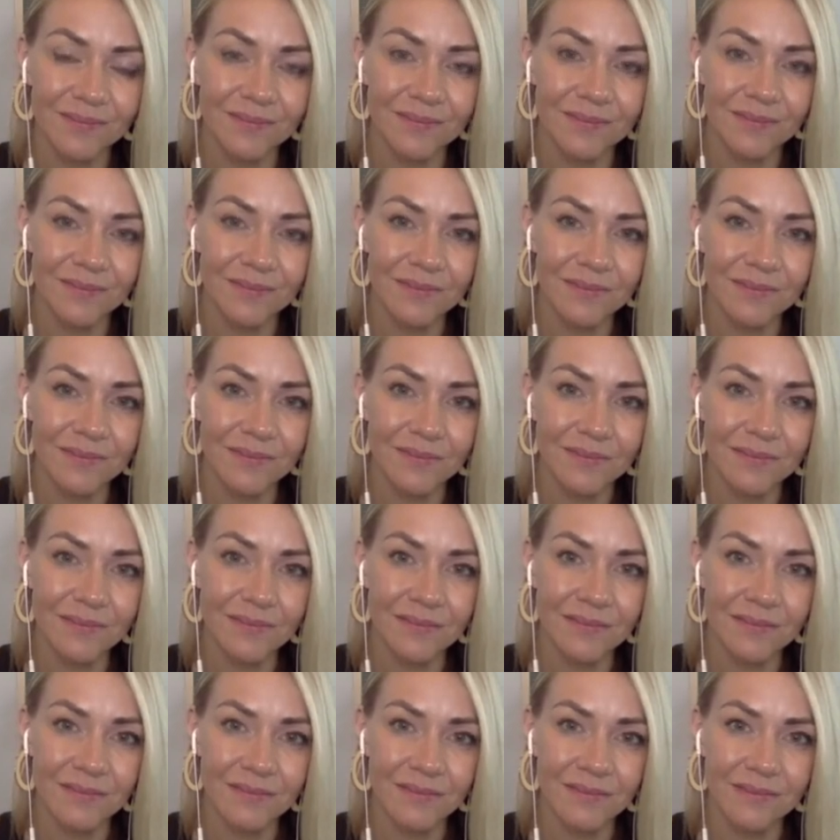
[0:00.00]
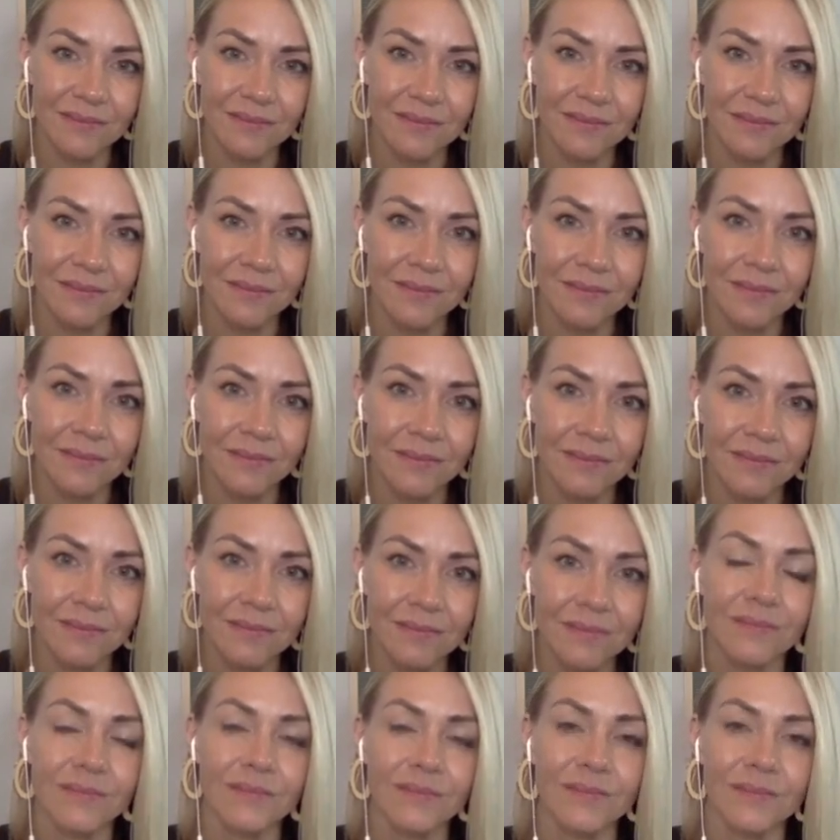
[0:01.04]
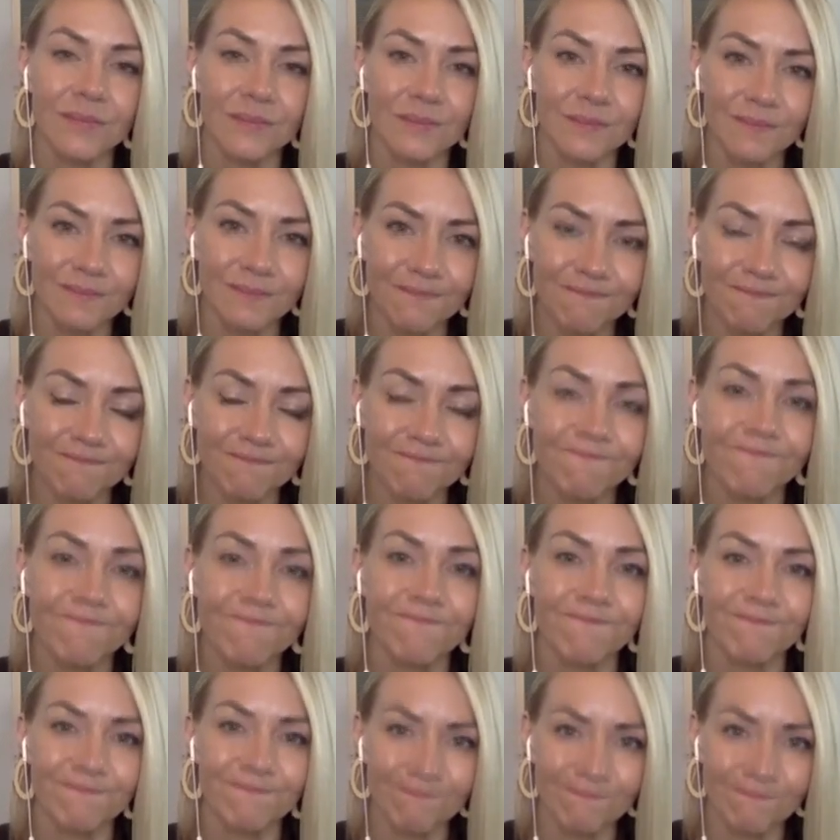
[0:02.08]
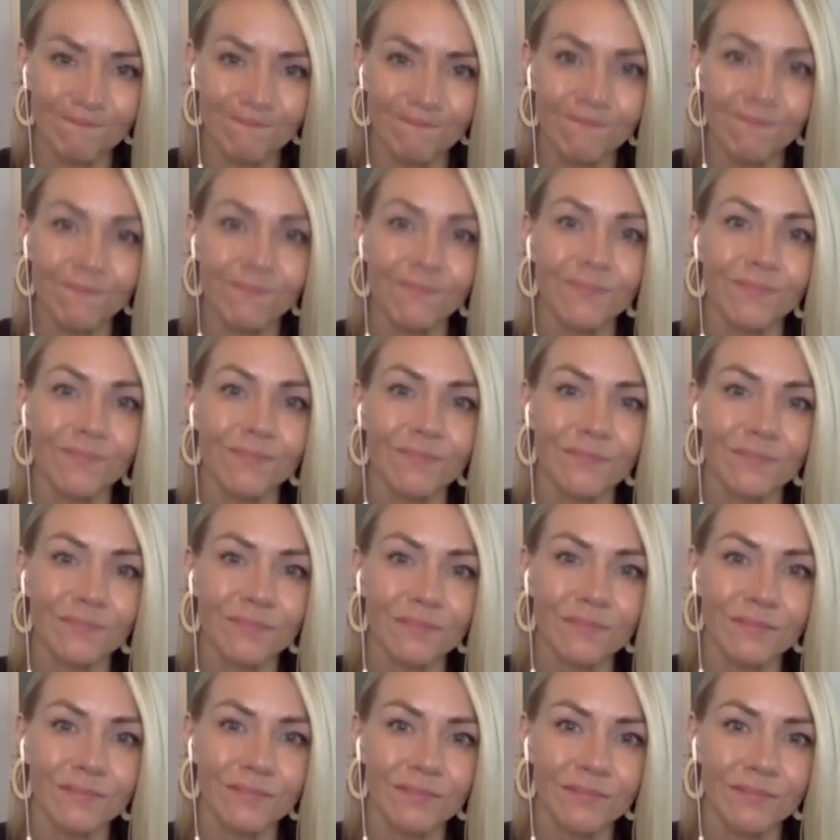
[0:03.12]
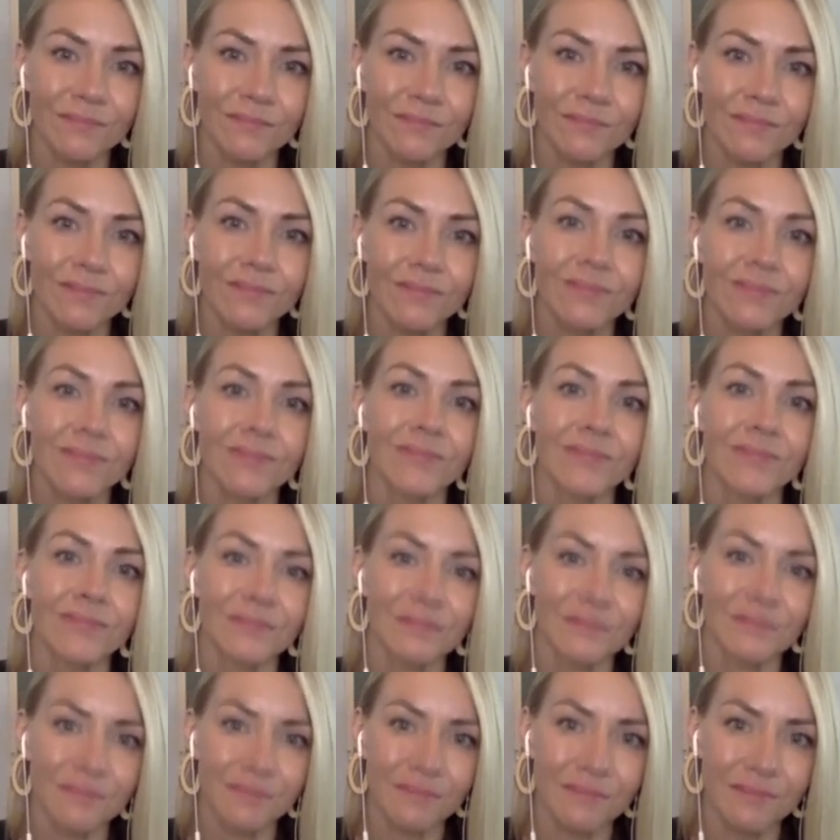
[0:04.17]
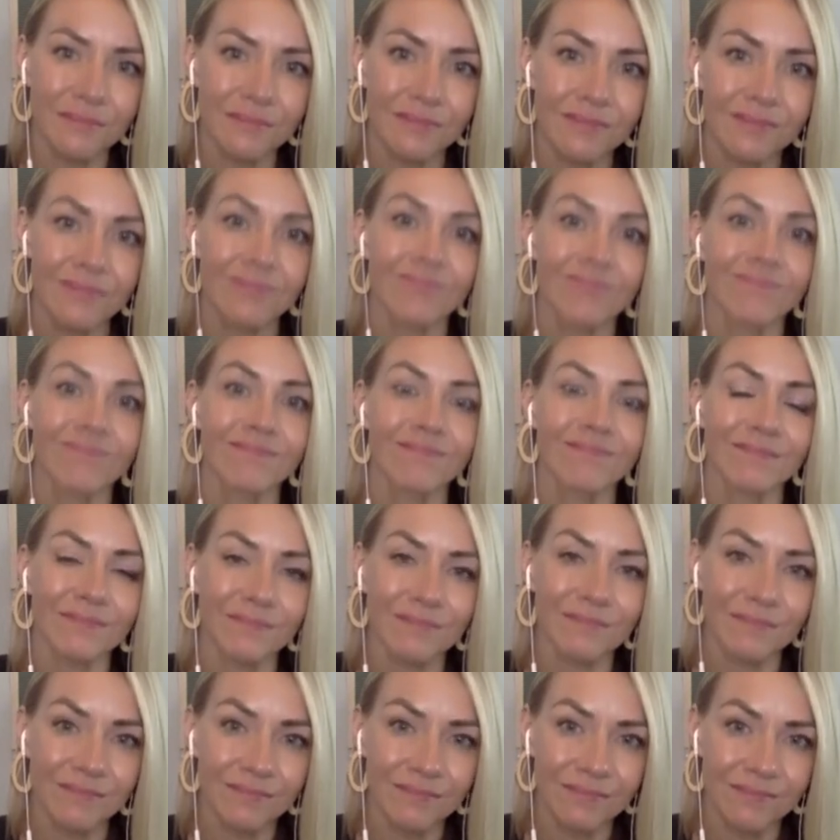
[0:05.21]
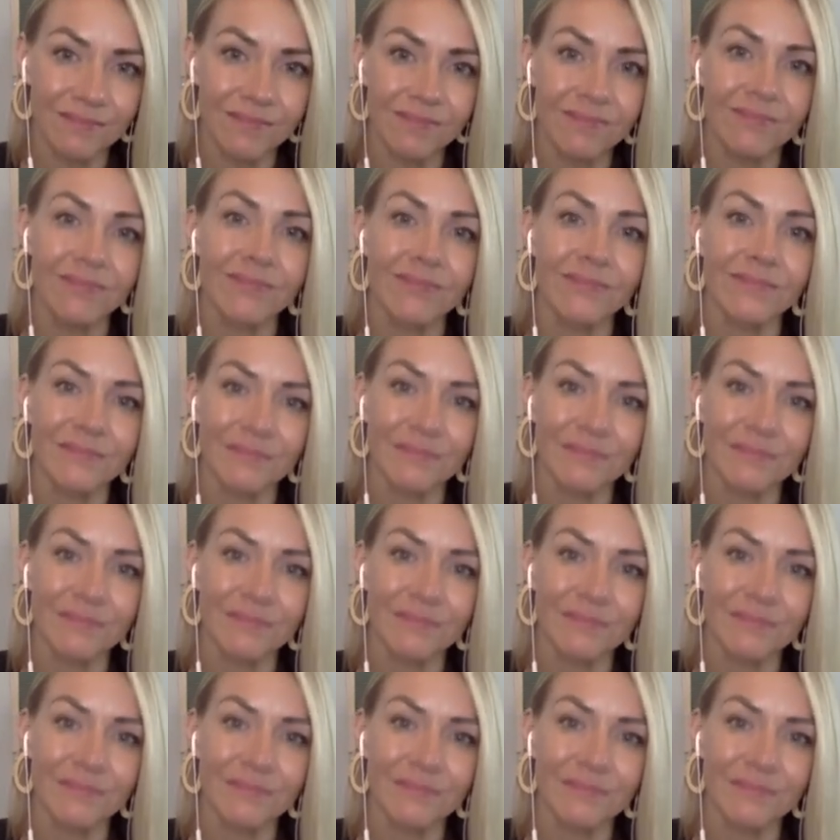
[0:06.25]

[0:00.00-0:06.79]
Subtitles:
The person shown says nothing.